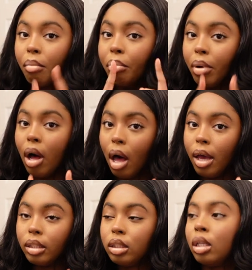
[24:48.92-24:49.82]

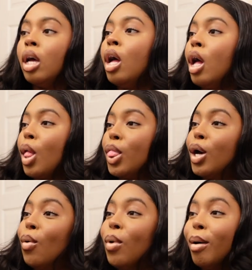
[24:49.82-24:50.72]
but
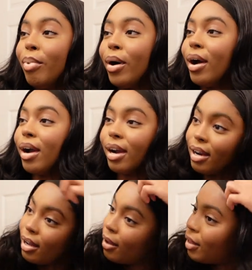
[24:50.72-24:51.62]
the one
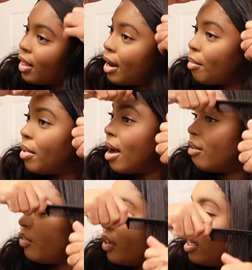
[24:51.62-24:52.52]
part that I'm
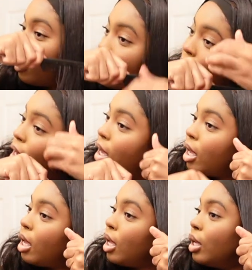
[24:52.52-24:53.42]
not feeling
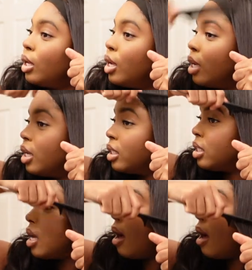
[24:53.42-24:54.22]
is